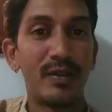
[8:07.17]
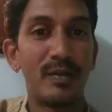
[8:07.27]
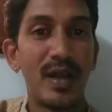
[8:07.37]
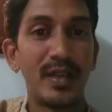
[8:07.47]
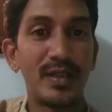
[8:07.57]

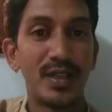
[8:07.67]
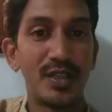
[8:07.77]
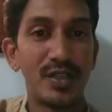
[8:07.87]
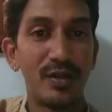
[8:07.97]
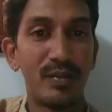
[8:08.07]
bind search
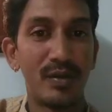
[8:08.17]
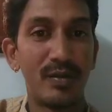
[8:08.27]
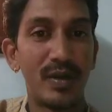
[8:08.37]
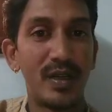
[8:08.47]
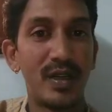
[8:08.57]
tree
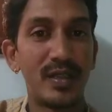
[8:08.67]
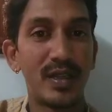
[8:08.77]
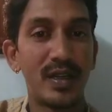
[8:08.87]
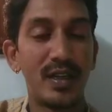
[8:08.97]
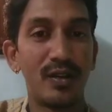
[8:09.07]
properties
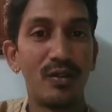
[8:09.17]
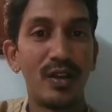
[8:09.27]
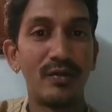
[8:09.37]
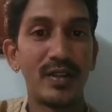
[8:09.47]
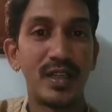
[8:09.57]
and
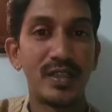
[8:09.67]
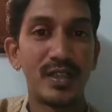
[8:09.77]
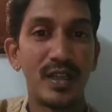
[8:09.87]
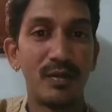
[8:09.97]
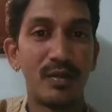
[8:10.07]
including with
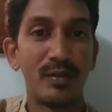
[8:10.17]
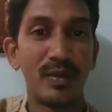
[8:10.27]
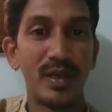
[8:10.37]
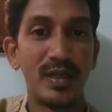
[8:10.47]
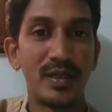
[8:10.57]
internal
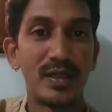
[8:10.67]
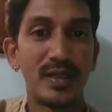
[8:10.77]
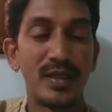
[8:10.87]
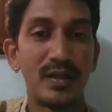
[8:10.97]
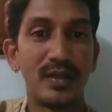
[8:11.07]
properties.
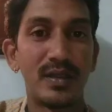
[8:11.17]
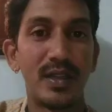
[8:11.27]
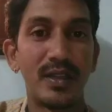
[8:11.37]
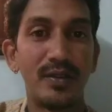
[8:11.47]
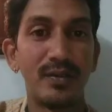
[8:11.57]

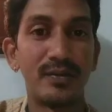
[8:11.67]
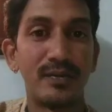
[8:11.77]
Thank you.